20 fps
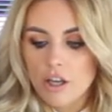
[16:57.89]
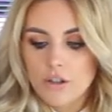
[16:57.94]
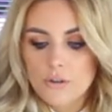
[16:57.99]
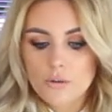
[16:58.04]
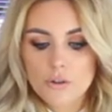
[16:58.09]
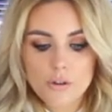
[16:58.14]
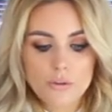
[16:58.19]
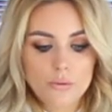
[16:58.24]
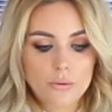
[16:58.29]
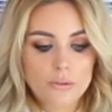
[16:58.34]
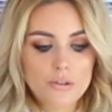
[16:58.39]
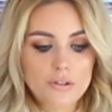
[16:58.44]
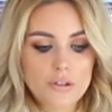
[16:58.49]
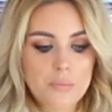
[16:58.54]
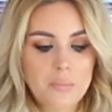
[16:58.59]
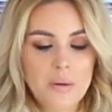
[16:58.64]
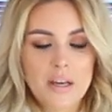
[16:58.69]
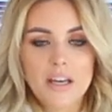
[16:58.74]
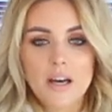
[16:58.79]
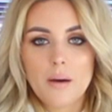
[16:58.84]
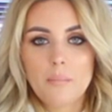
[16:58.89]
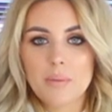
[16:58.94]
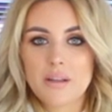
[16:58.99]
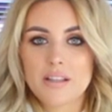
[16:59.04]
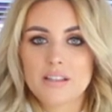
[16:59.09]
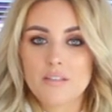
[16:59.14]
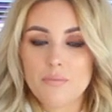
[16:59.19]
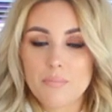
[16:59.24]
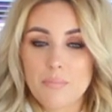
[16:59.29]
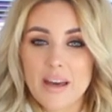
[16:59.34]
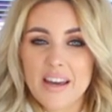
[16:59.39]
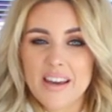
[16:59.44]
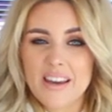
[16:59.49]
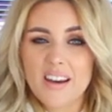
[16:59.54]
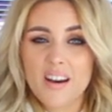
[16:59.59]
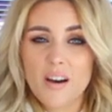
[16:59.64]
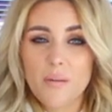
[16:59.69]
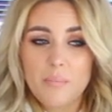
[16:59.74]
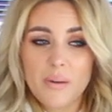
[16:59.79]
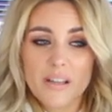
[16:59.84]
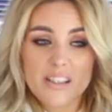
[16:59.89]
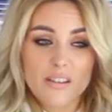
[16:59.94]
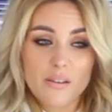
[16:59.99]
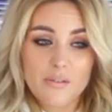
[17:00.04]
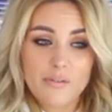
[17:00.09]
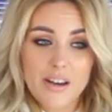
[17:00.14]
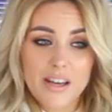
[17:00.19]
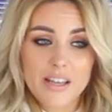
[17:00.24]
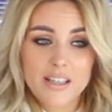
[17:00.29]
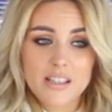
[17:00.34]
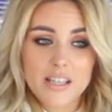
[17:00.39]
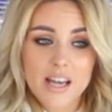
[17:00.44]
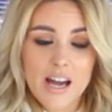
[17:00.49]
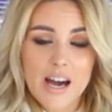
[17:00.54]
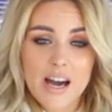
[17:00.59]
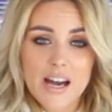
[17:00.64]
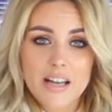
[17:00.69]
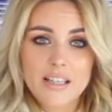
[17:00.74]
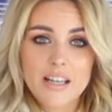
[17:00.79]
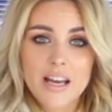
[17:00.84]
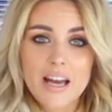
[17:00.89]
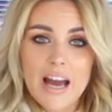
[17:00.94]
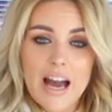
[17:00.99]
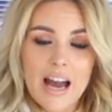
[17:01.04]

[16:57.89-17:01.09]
you can also pick up bits of makeup, bits of fake tan,